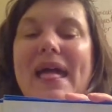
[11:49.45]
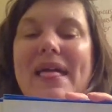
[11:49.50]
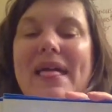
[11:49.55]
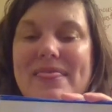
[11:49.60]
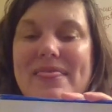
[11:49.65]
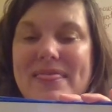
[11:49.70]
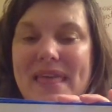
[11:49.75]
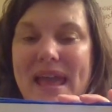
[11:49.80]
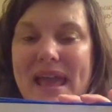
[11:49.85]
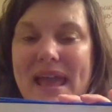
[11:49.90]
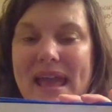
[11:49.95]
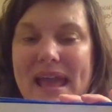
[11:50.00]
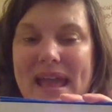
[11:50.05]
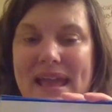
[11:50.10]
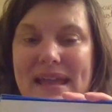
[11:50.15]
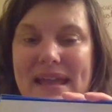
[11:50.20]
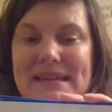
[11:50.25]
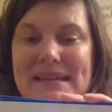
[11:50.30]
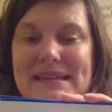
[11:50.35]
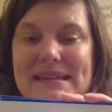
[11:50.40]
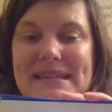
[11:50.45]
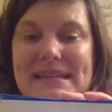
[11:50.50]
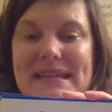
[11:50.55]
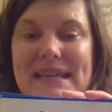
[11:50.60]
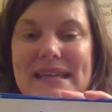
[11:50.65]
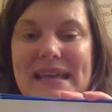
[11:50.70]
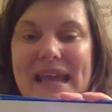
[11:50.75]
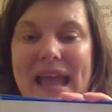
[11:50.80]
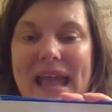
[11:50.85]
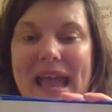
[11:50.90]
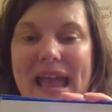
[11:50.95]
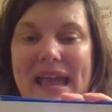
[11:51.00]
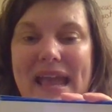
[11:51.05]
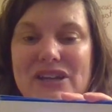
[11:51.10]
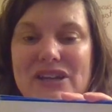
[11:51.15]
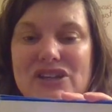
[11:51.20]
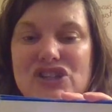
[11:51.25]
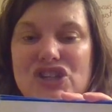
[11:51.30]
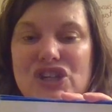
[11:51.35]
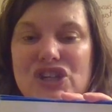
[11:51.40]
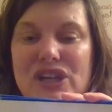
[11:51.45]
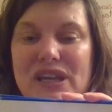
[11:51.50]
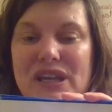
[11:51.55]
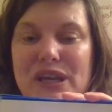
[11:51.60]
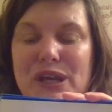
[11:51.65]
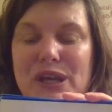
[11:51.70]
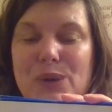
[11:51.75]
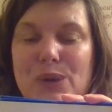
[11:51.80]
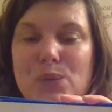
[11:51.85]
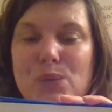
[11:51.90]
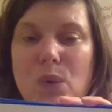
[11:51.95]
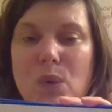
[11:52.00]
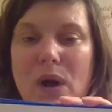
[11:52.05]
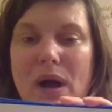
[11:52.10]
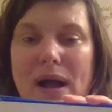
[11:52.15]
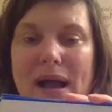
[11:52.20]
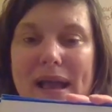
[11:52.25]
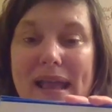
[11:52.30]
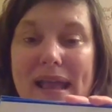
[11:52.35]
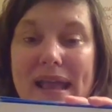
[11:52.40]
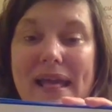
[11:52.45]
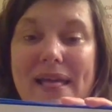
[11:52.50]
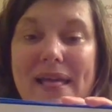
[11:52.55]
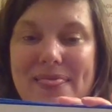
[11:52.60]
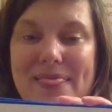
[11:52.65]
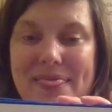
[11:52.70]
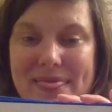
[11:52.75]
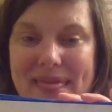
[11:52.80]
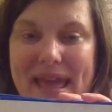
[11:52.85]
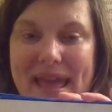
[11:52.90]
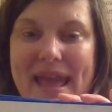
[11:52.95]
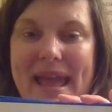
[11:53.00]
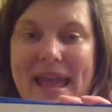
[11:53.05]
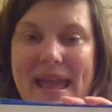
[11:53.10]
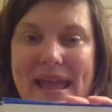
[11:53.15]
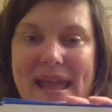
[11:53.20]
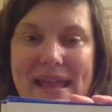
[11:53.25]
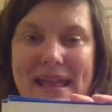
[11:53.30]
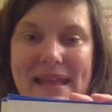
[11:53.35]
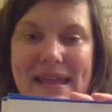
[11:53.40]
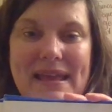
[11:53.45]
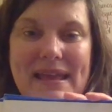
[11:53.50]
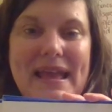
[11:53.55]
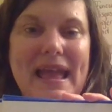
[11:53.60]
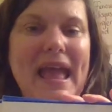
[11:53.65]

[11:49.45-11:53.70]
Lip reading: They. T-H-E-Y. They.